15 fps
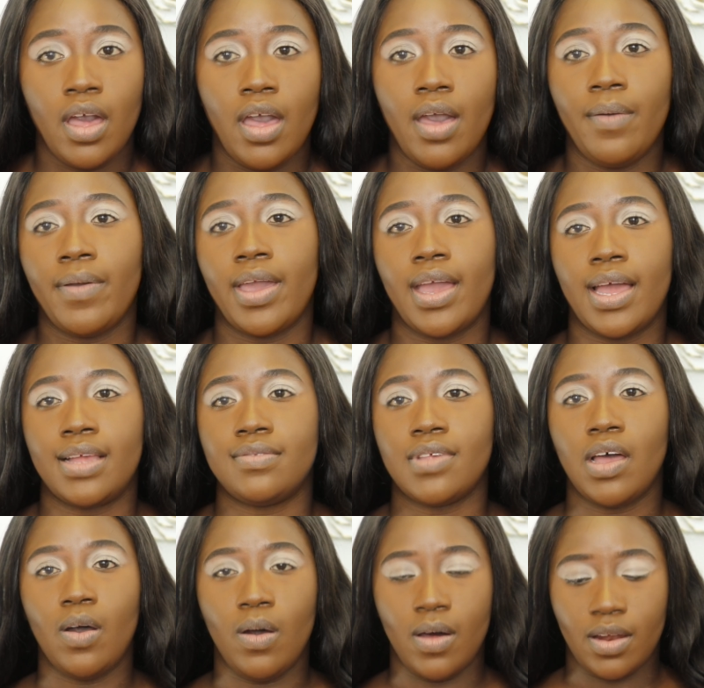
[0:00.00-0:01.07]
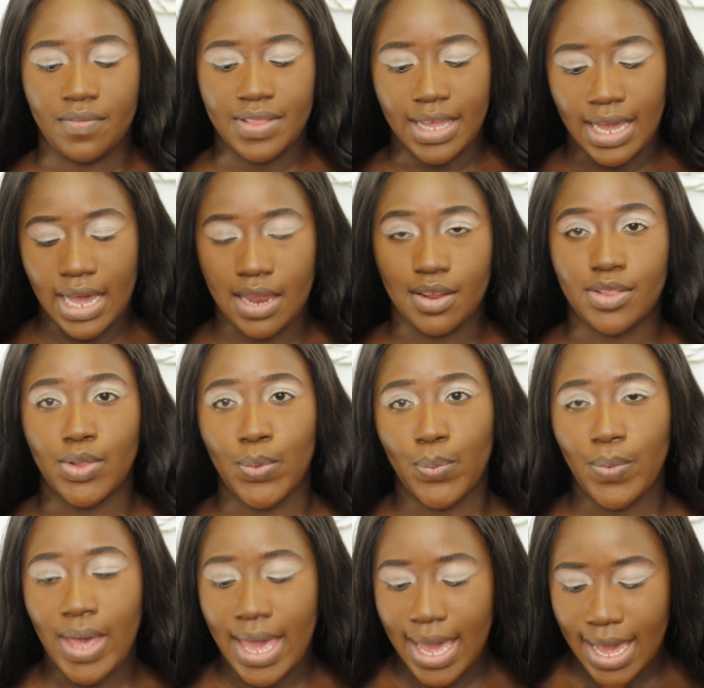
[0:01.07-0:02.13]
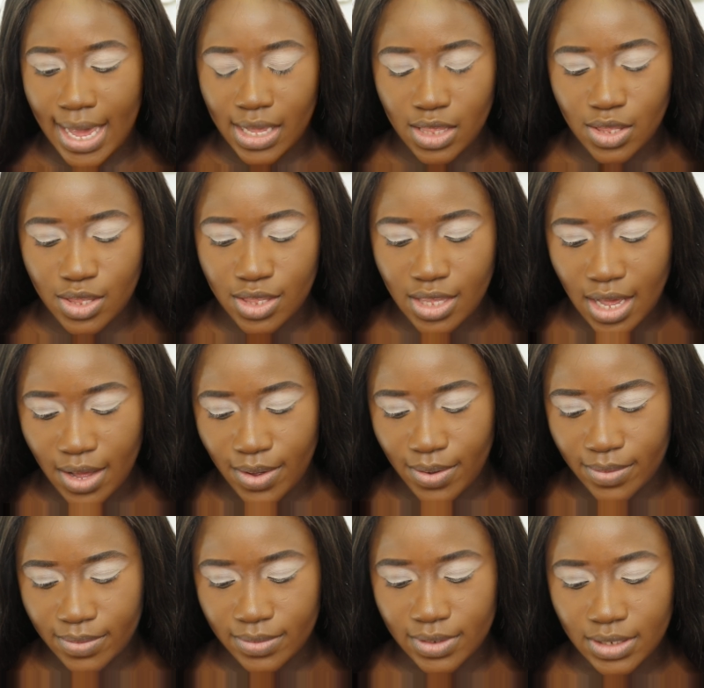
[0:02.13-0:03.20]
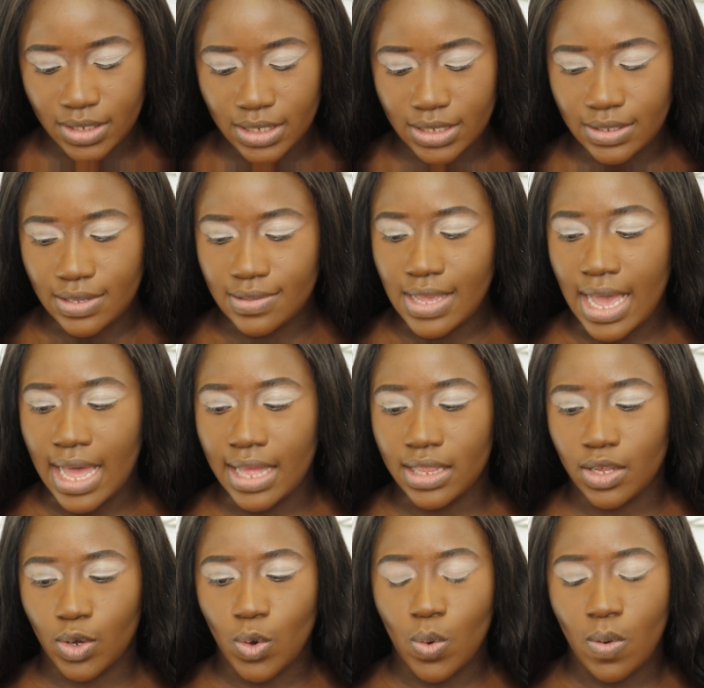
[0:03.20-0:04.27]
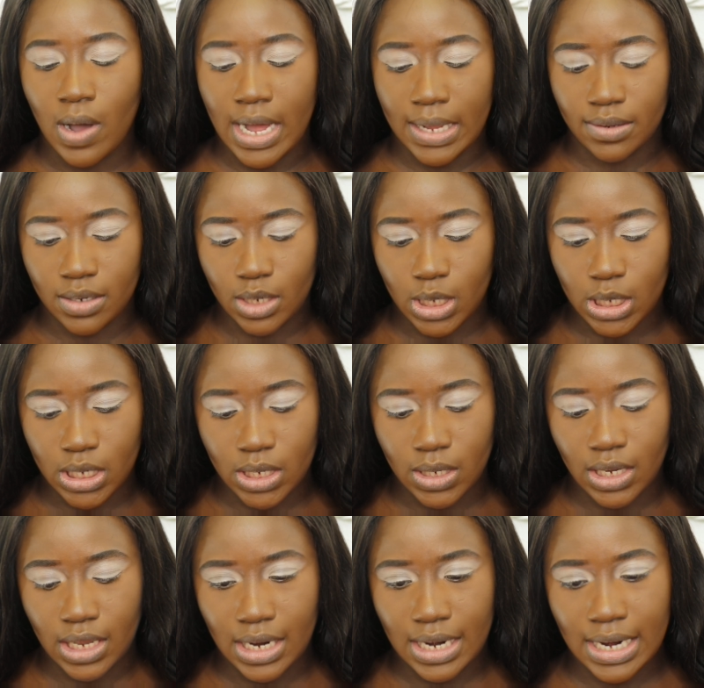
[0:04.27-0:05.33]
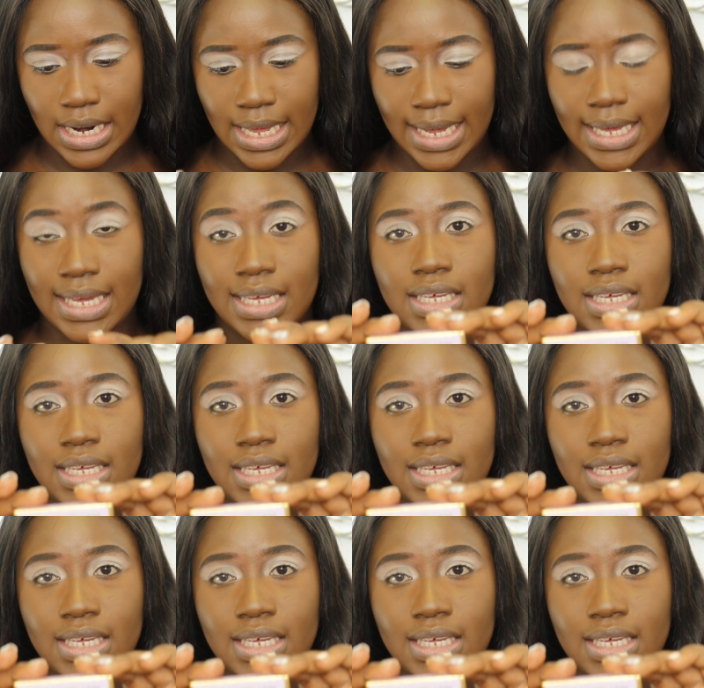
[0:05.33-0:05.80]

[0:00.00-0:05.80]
Okay guys, all of that out of the way. So this is how the quad look like,